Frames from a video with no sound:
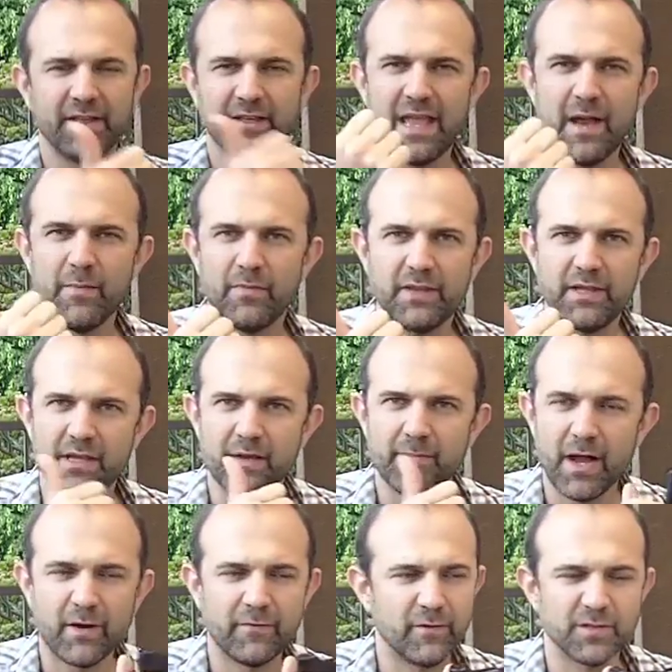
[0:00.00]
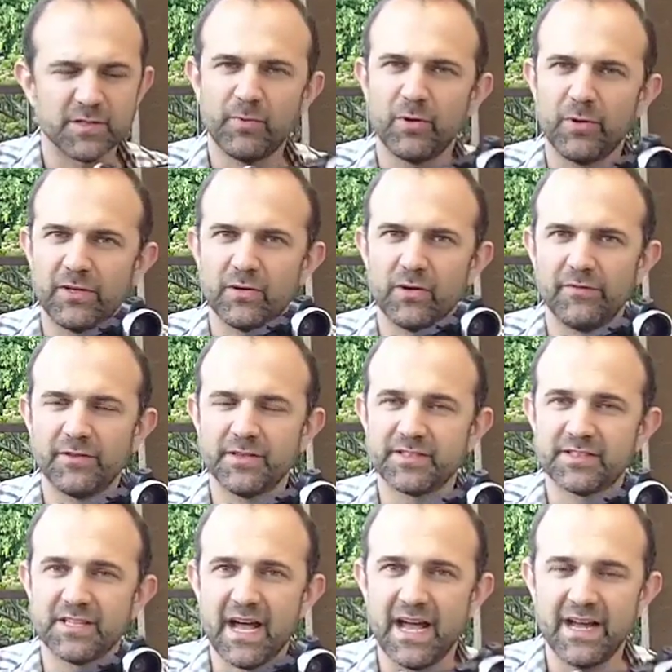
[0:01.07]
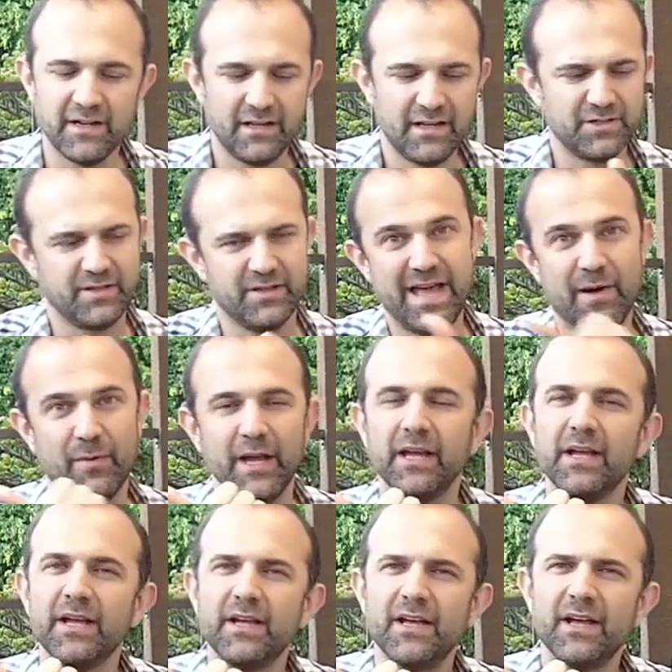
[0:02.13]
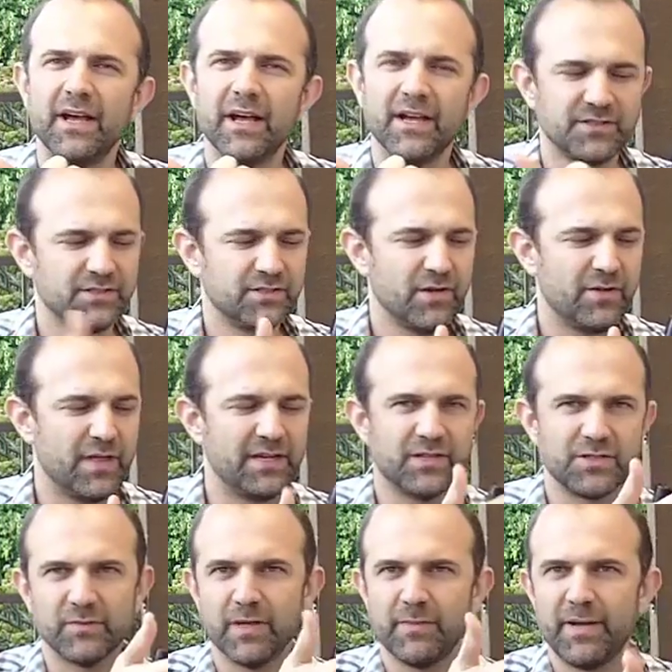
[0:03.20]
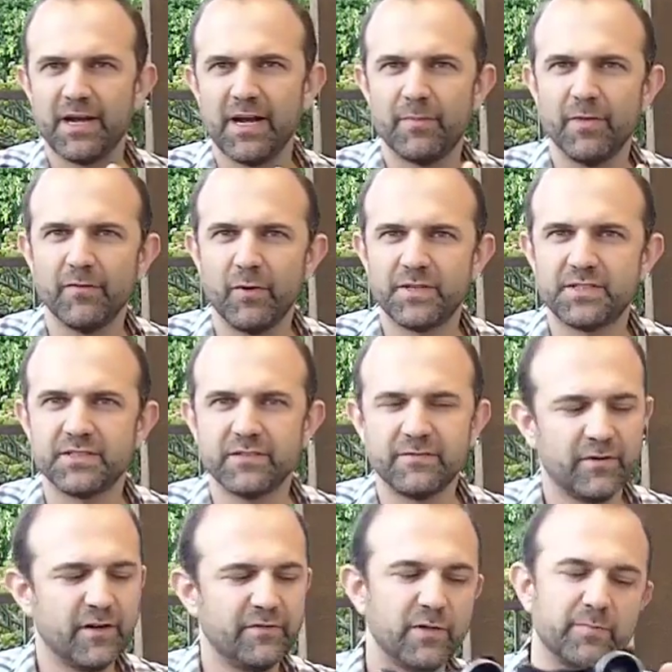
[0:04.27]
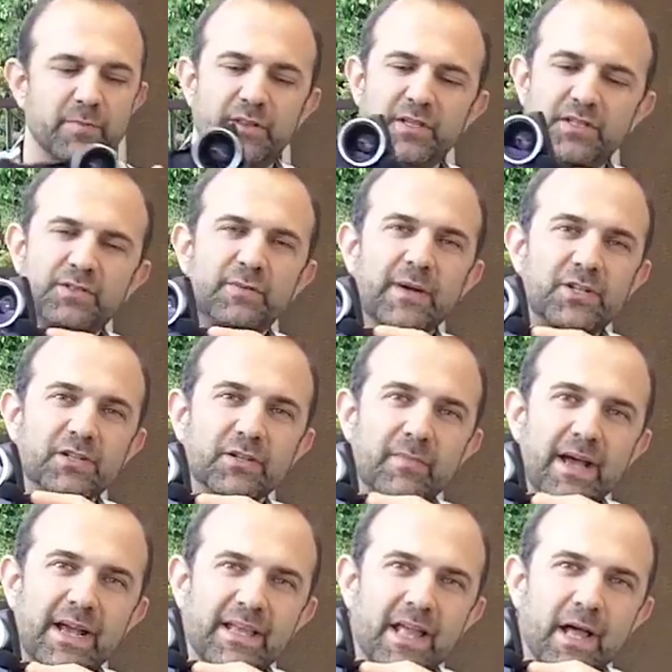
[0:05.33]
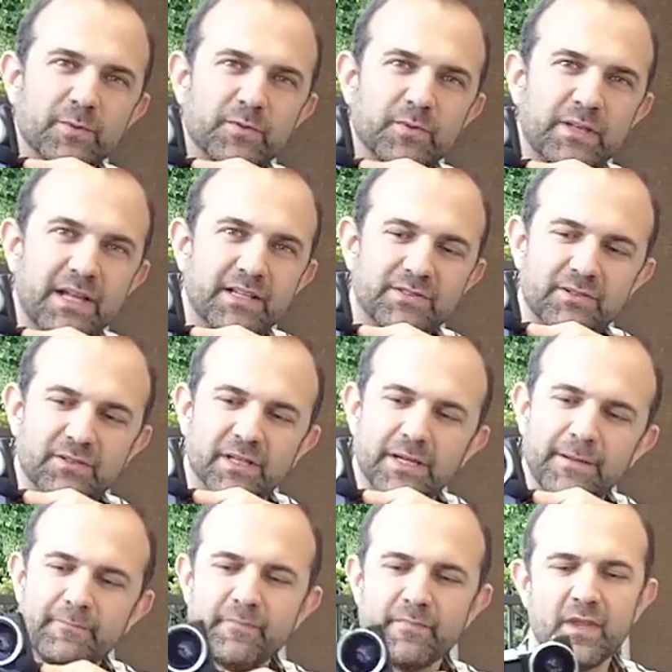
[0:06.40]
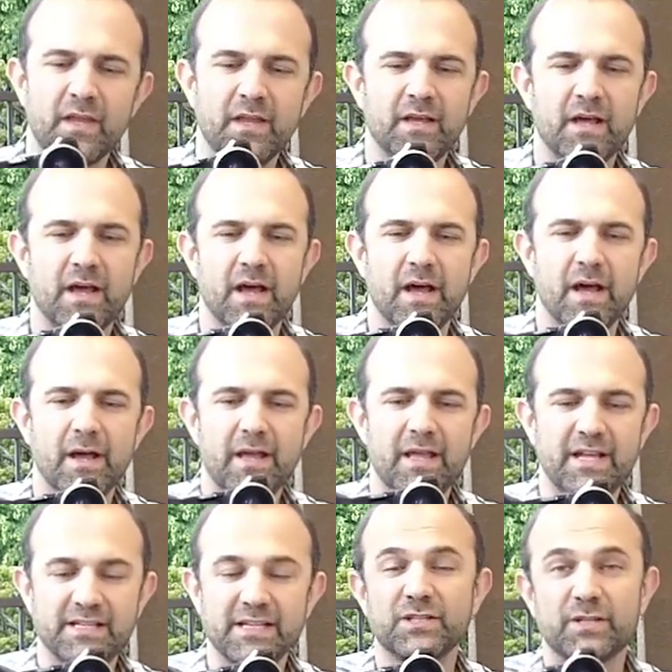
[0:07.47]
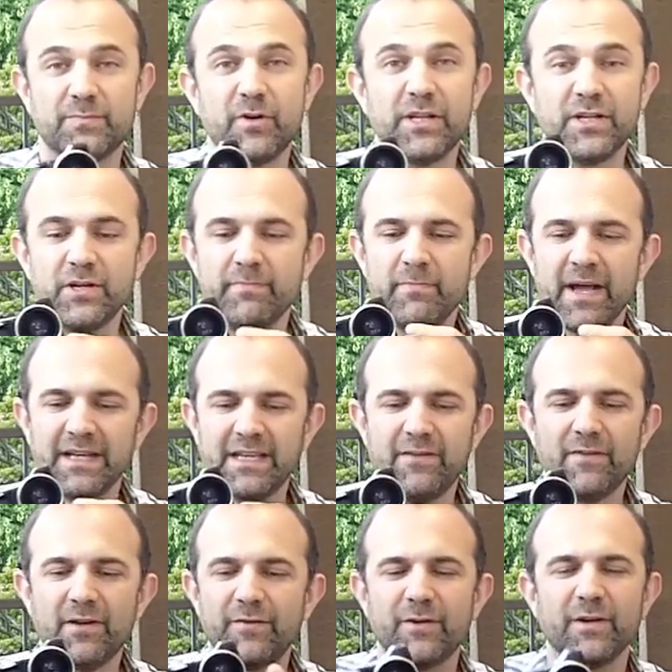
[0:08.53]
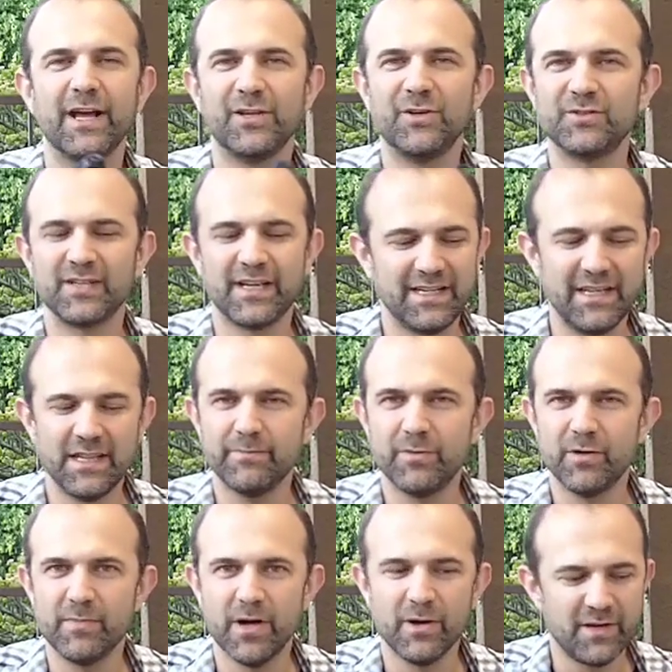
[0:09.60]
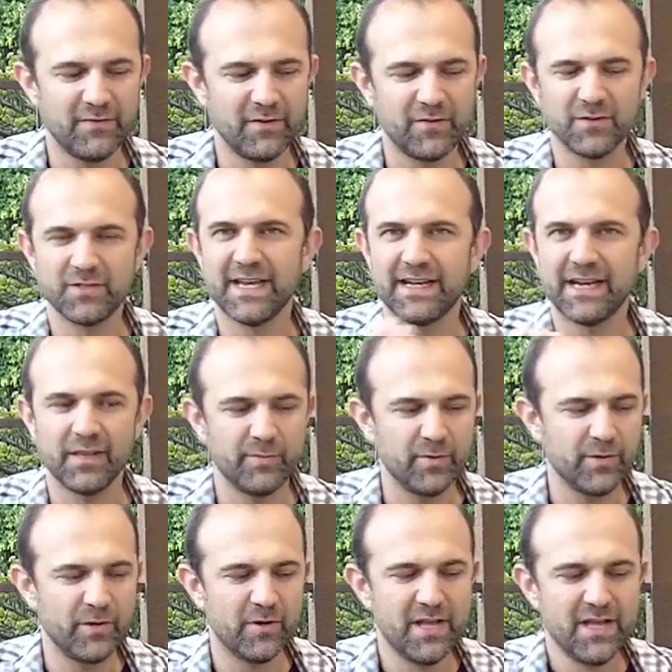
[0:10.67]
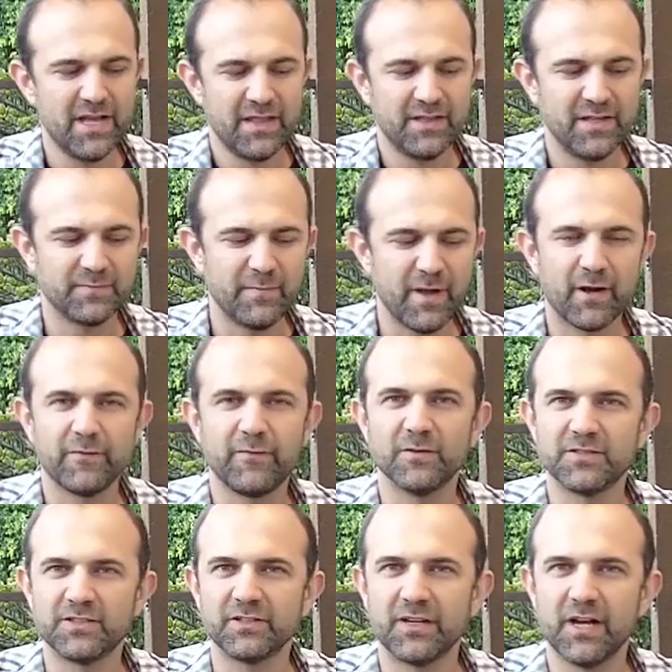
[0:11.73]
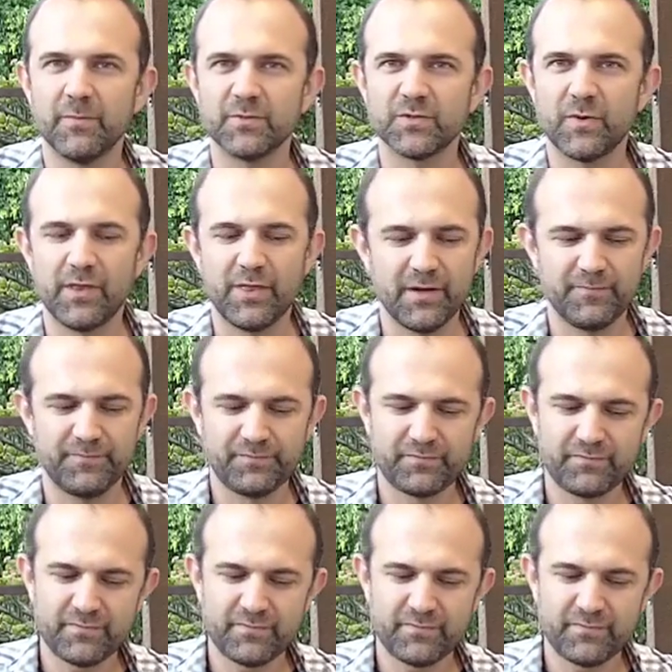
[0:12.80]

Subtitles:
the microphone is pointed off to the side, actually that way, so that doesn't really pick up the voices in front of you. But this directional mic helps with that certainly. It's actually a pretty good mic, even if you're not using it in the Bubo. Even if you take it out of the Bubo, this microphone still comes with it,